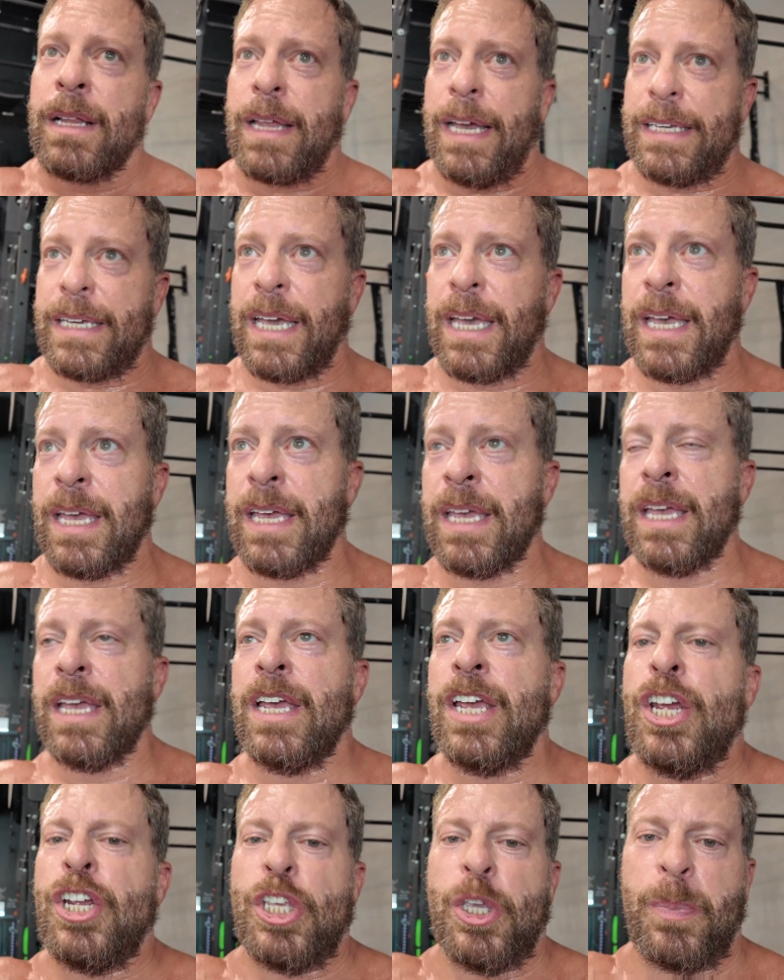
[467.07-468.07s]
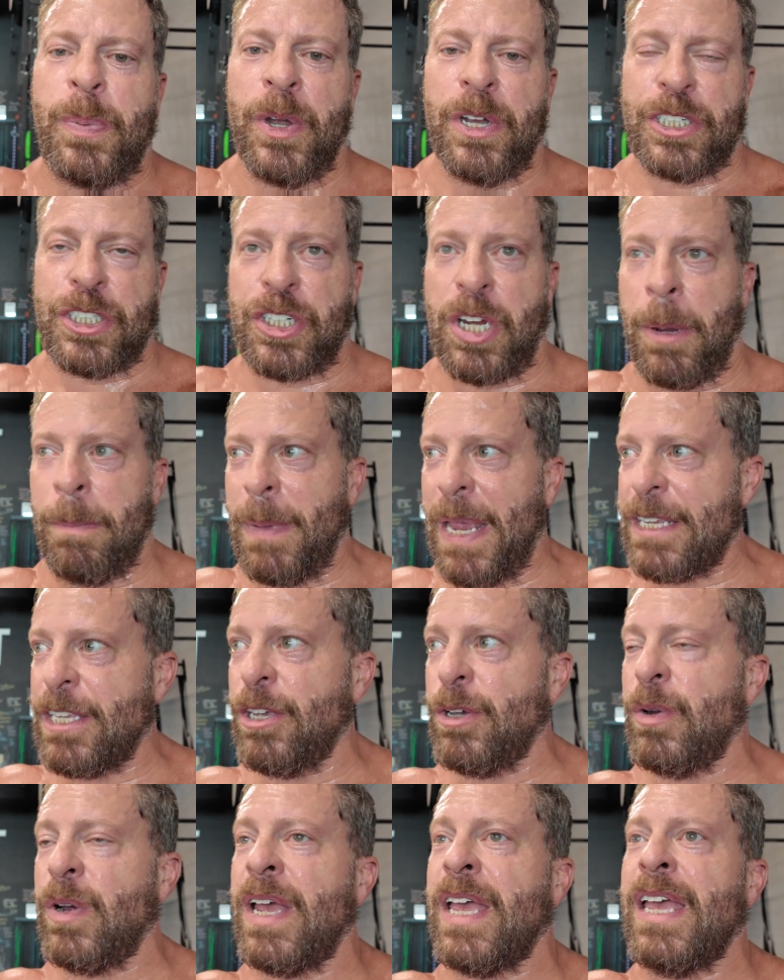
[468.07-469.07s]
Like you push
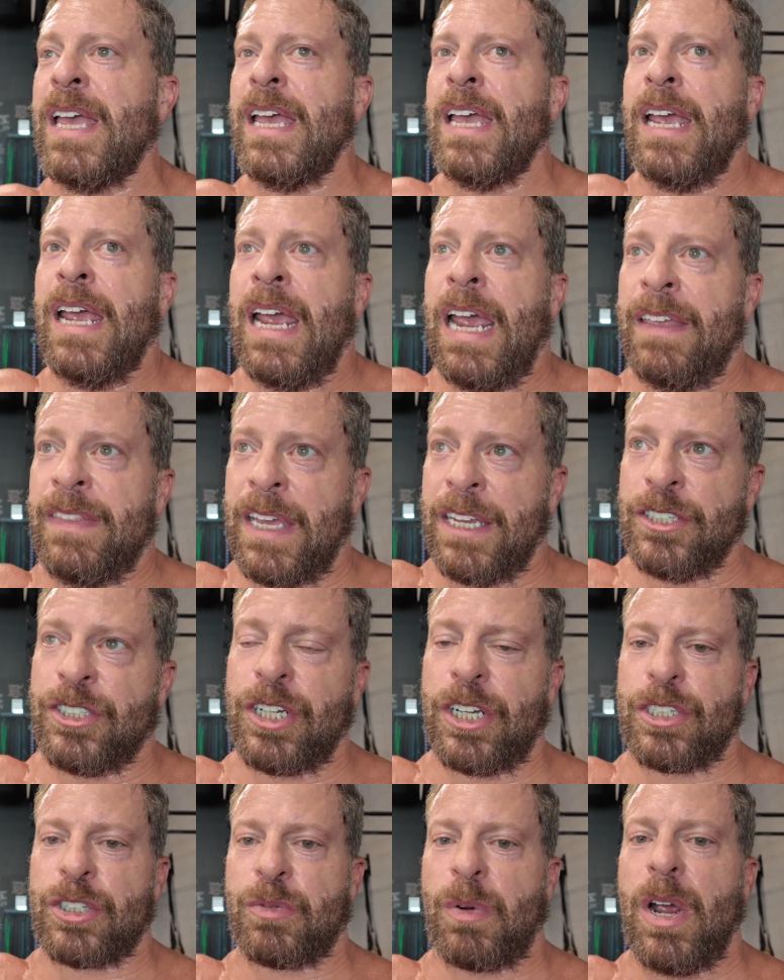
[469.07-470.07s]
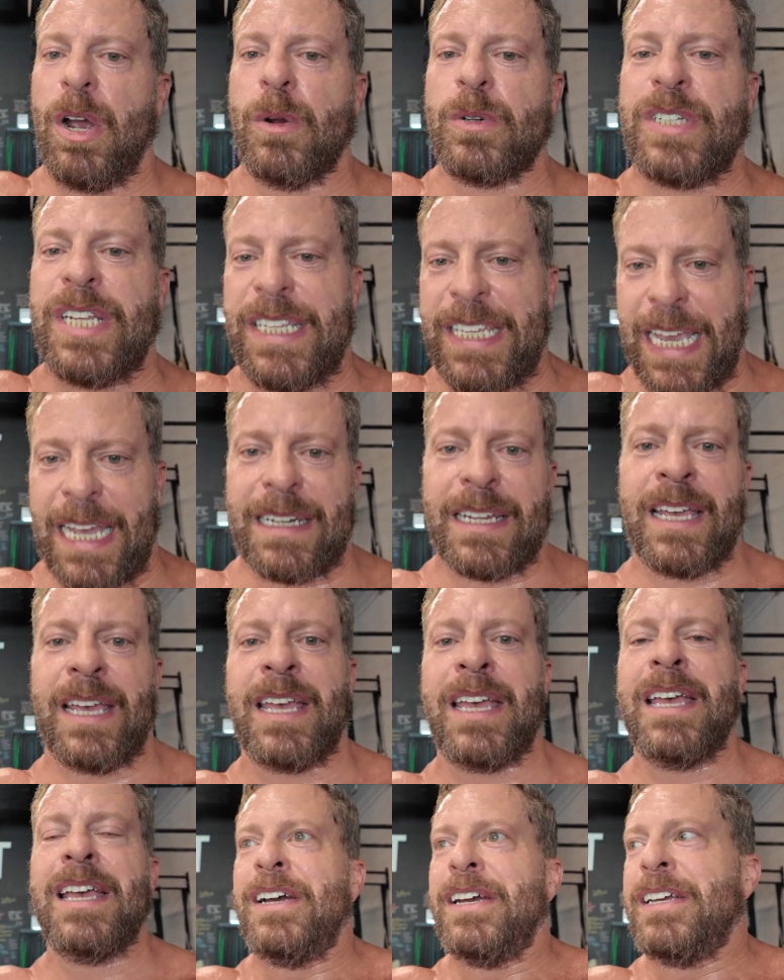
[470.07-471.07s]
menu and then just row to get
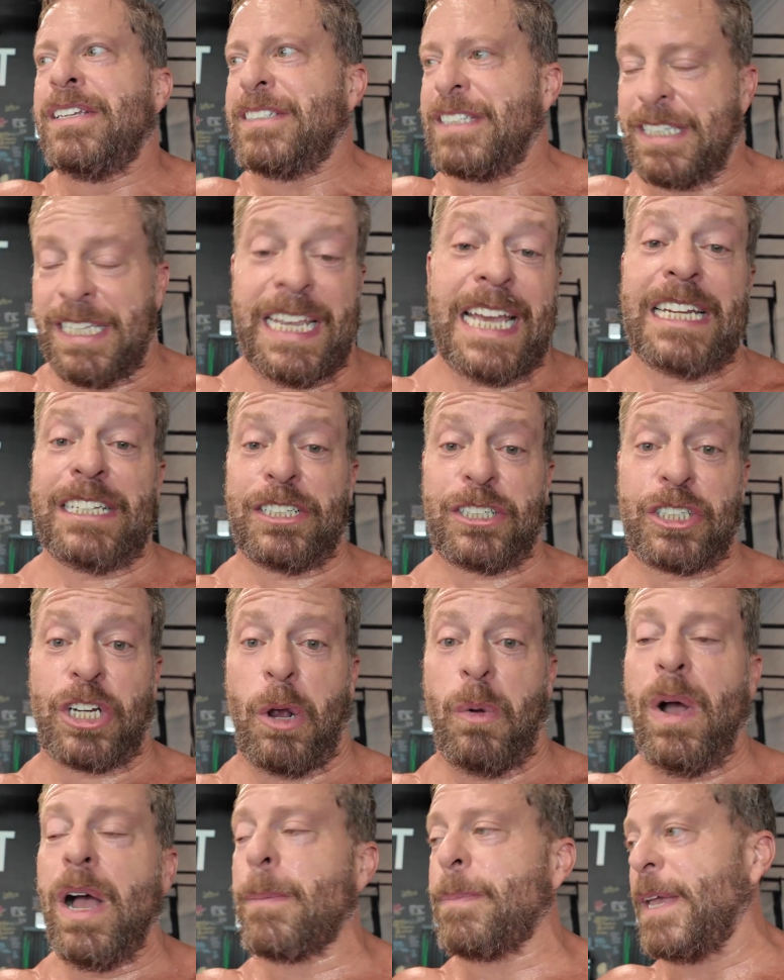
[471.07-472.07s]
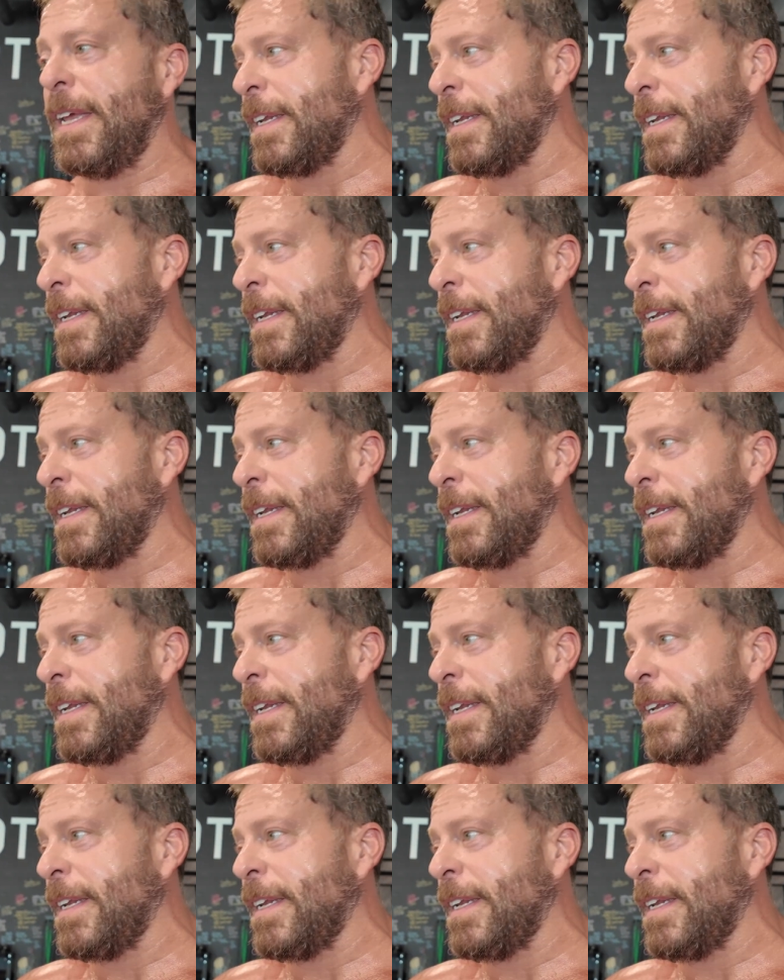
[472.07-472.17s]
it to show up,